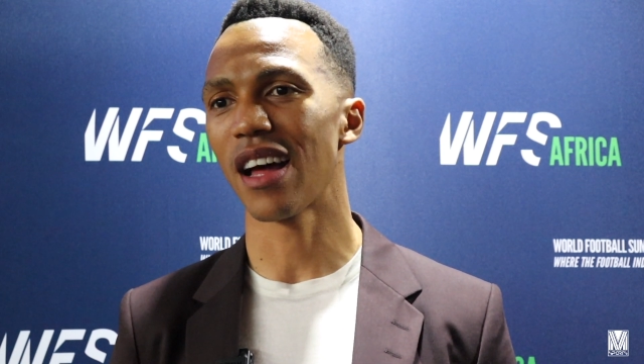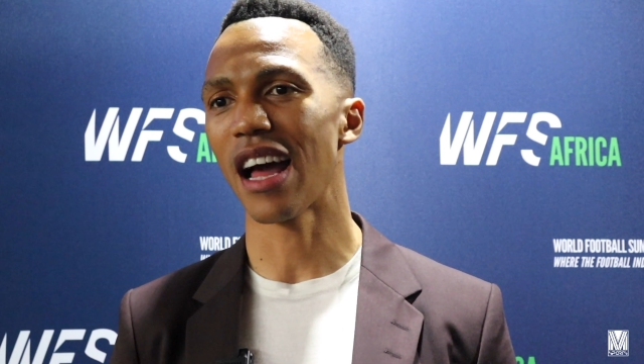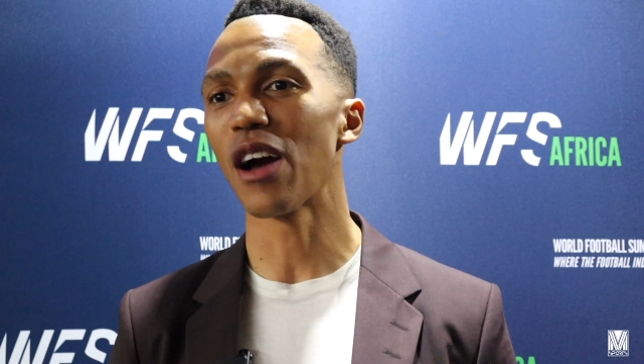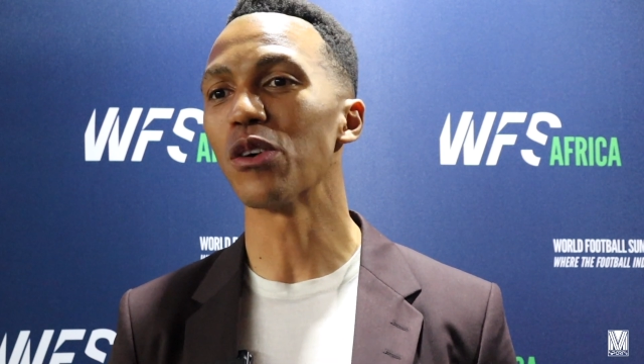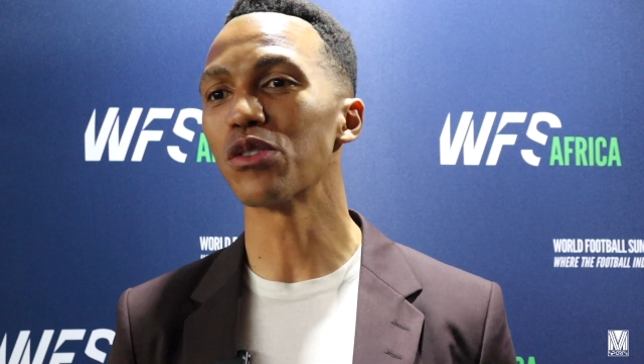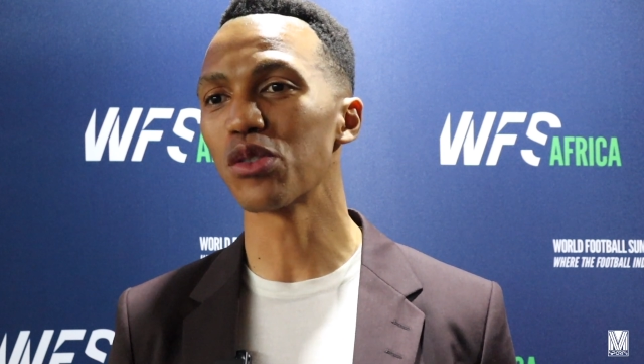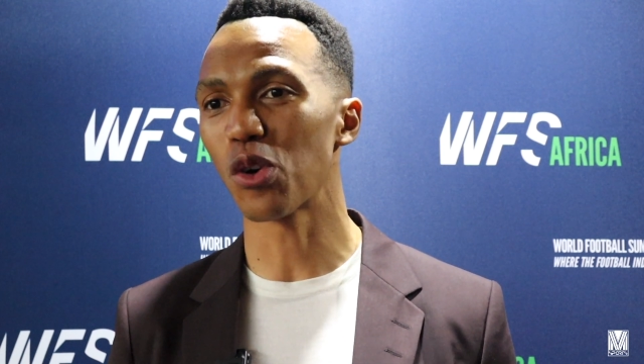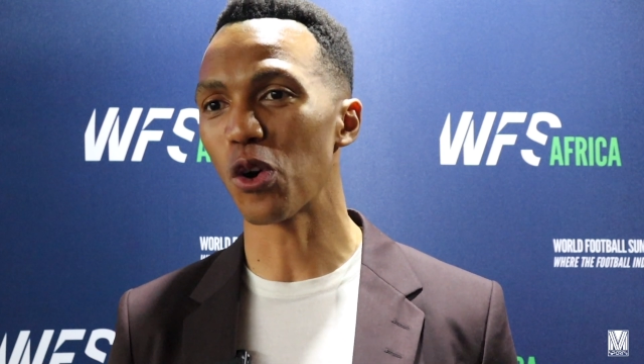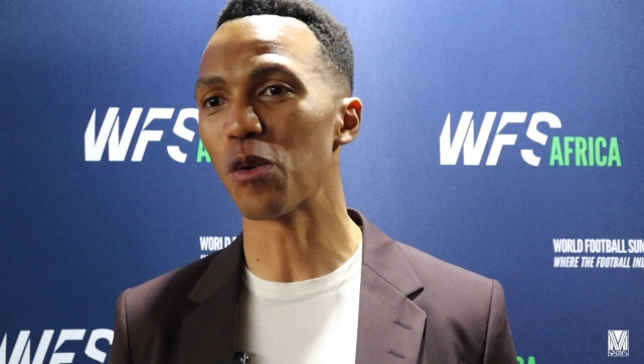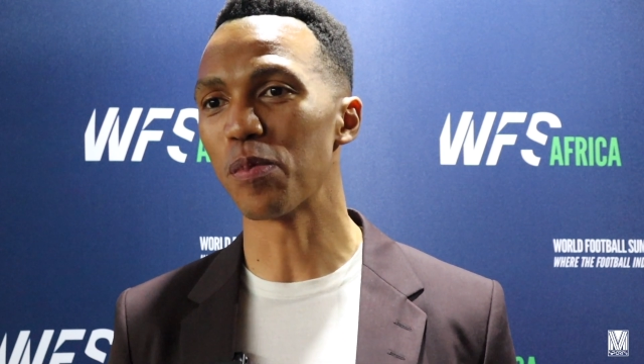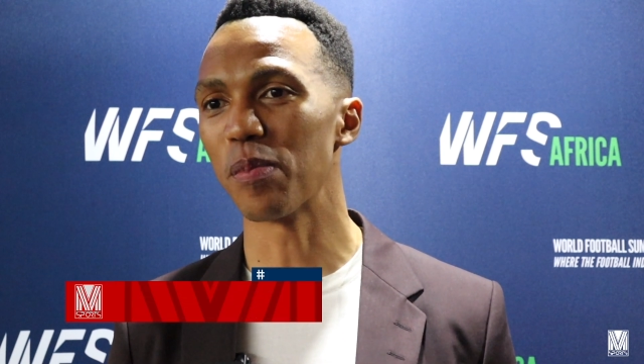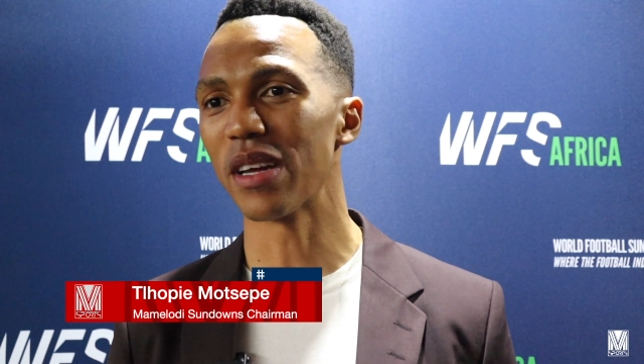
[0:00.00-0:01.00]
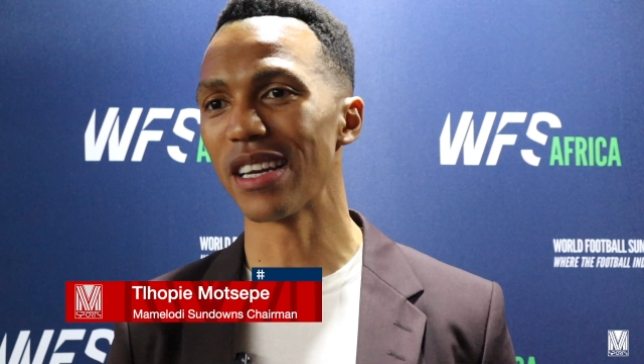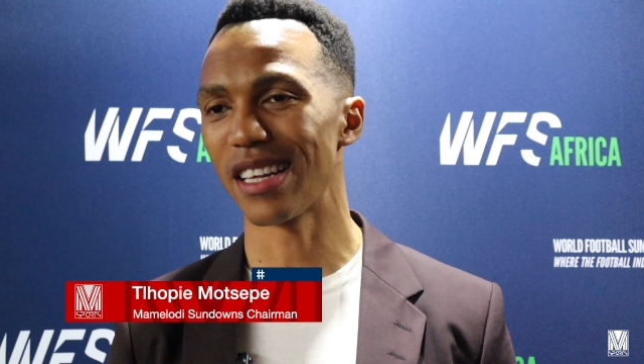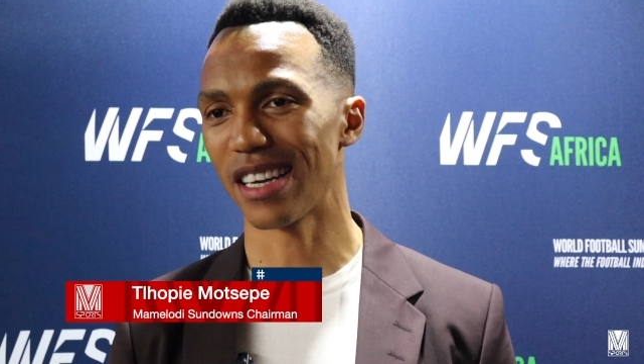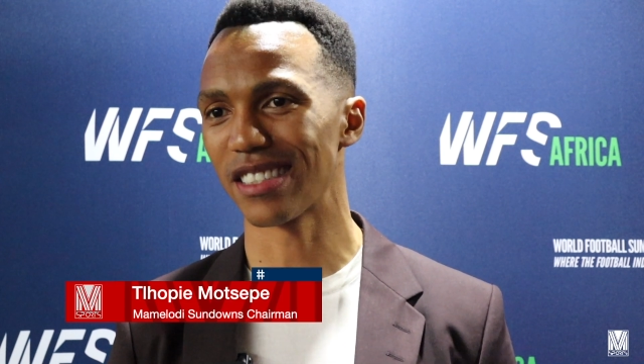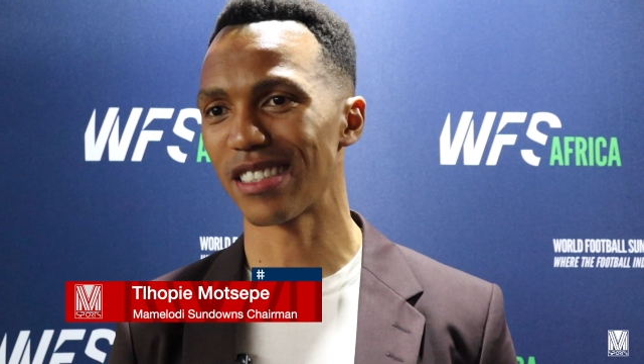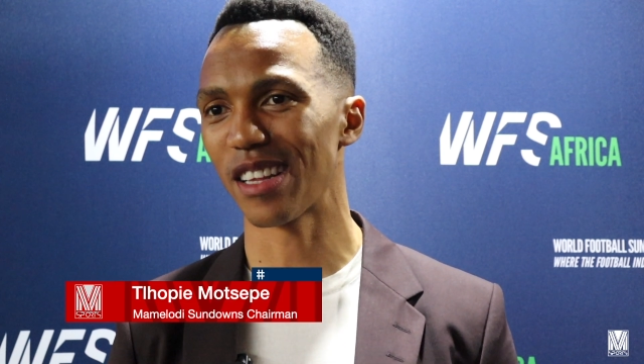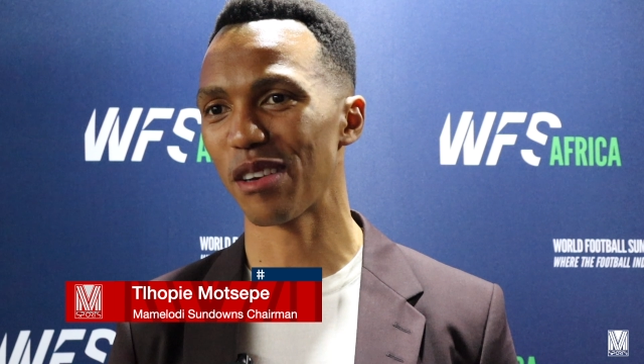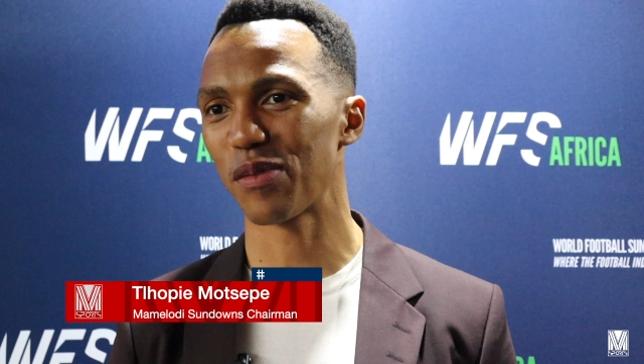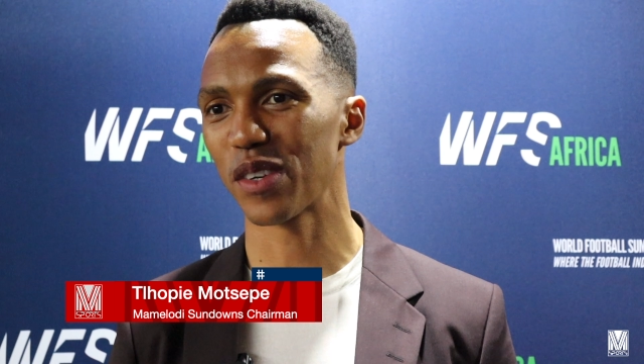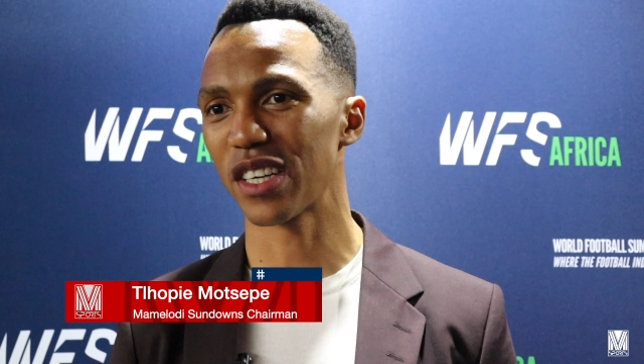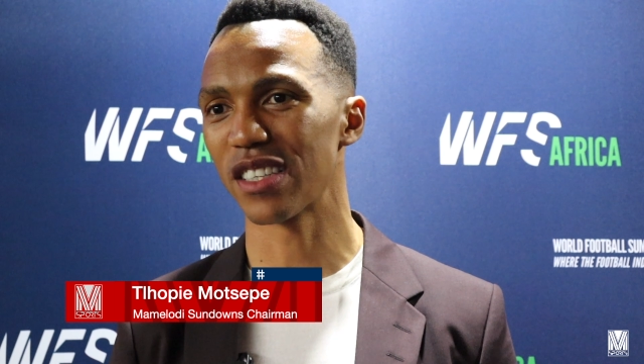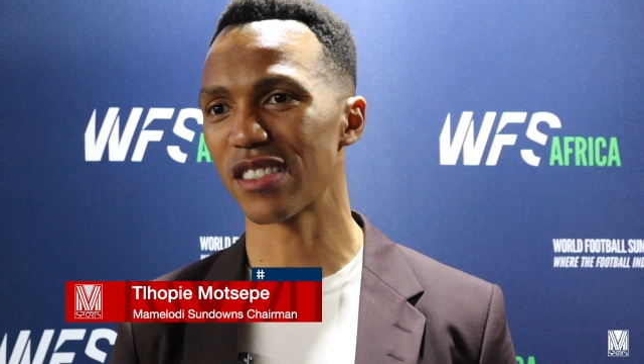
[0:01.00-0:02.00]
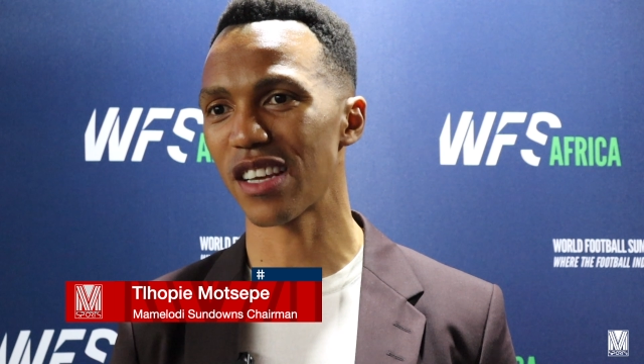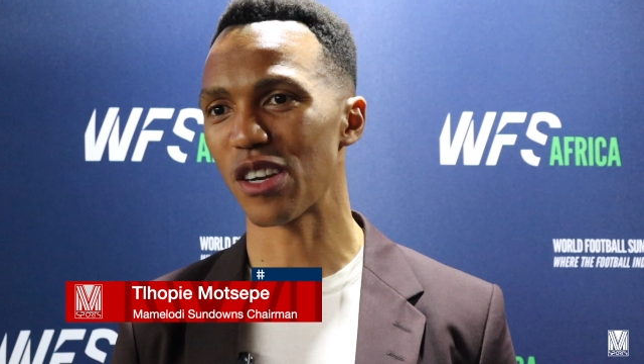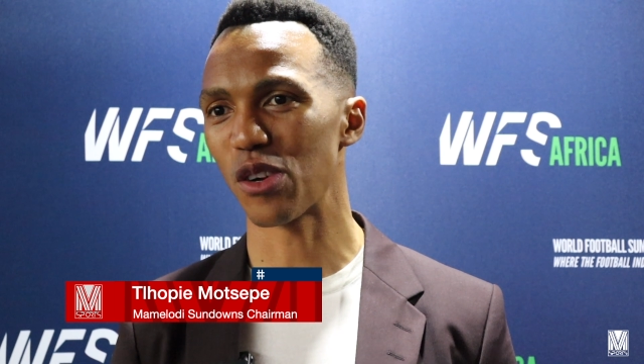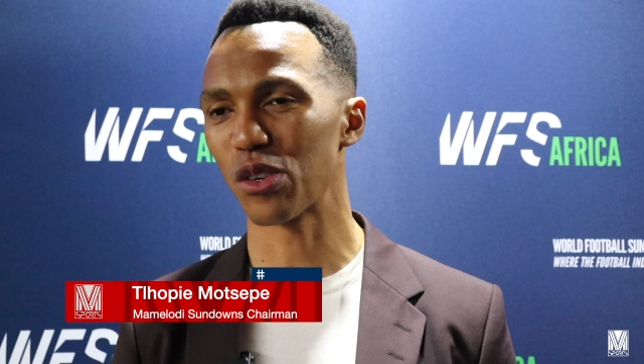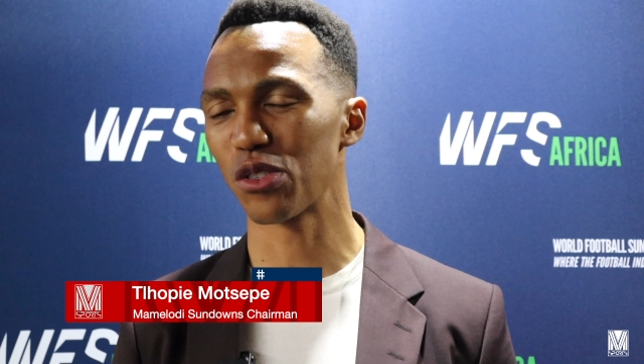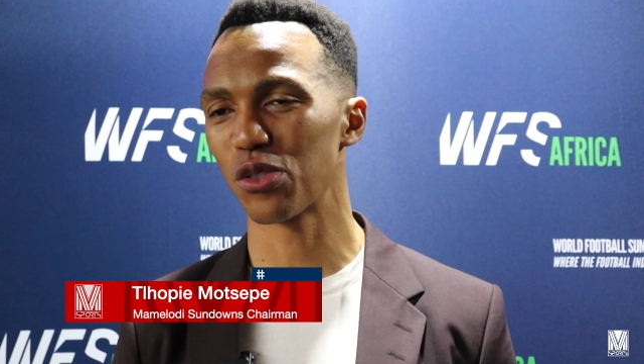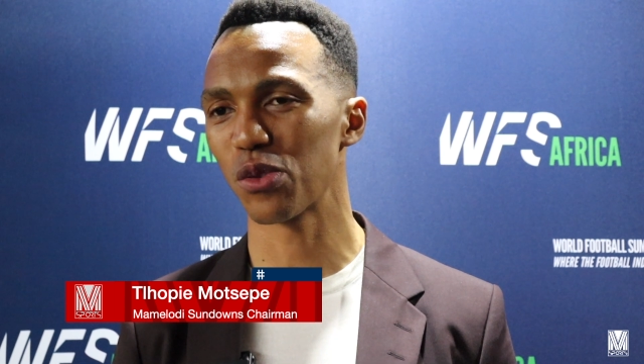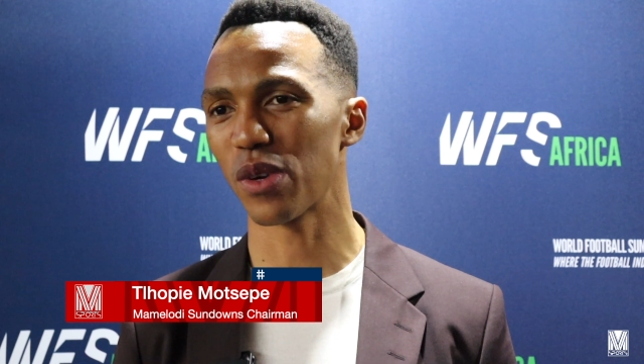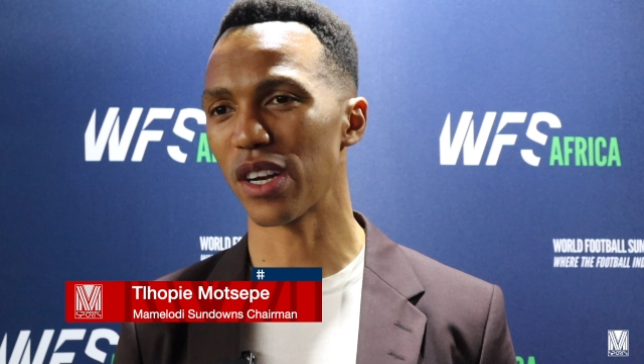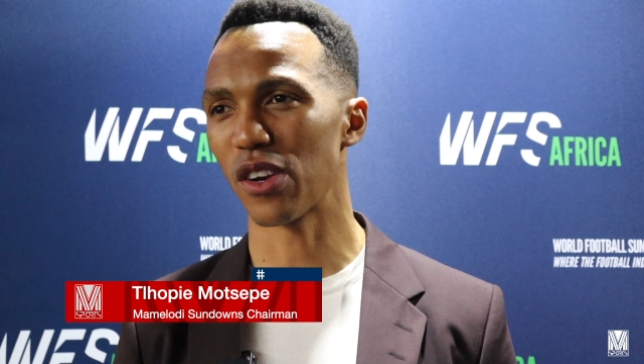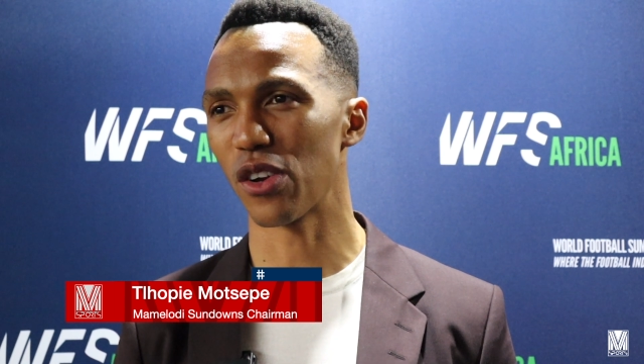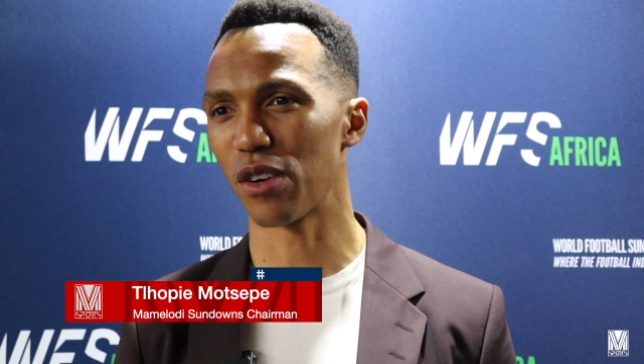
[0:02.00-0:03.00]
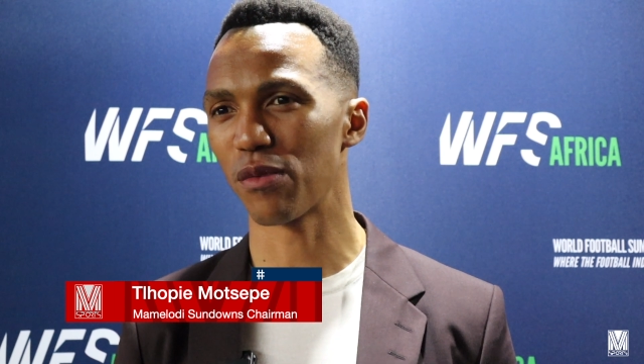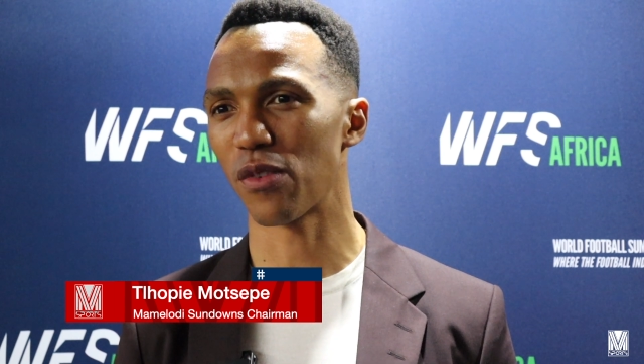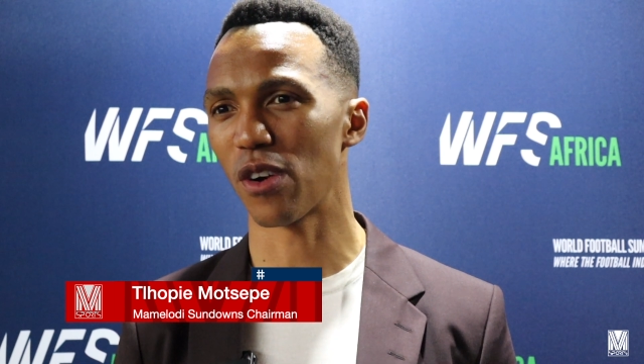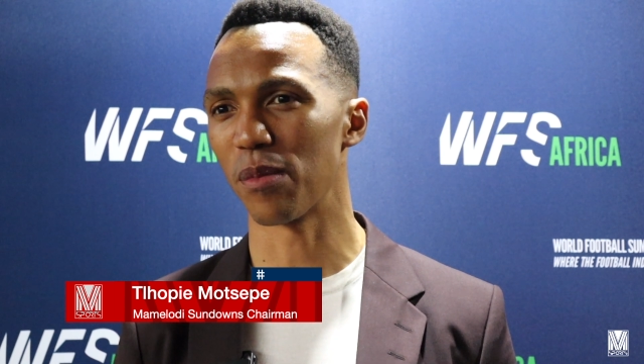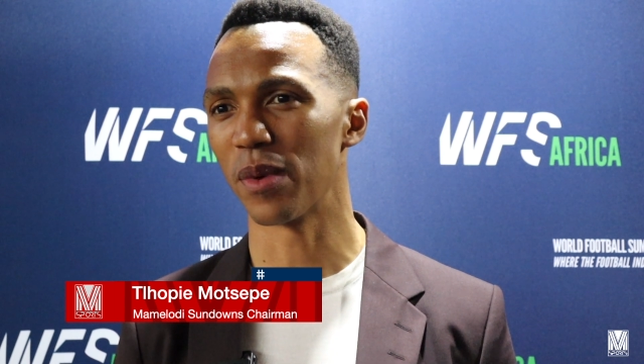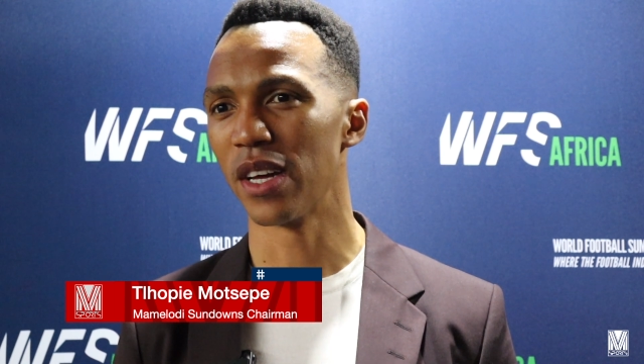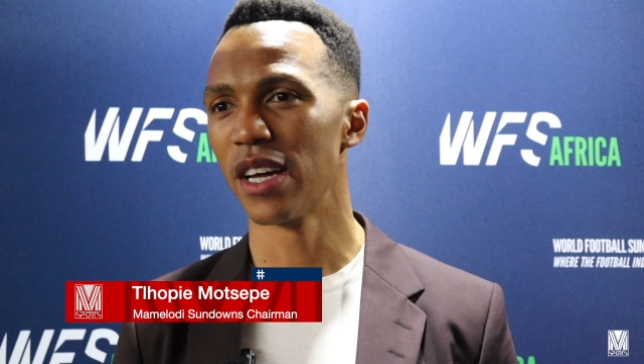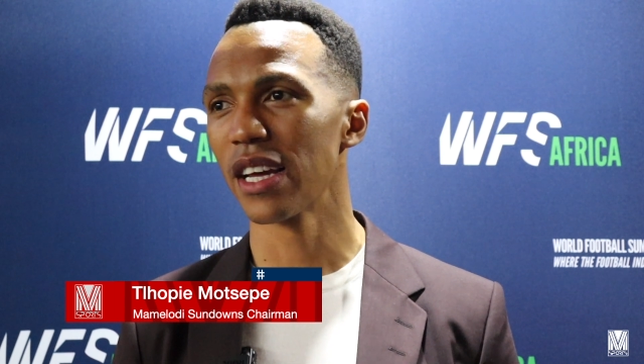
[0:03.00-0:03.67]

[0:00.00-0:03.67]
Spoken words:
I also hope many young South Africans can look to and learn from.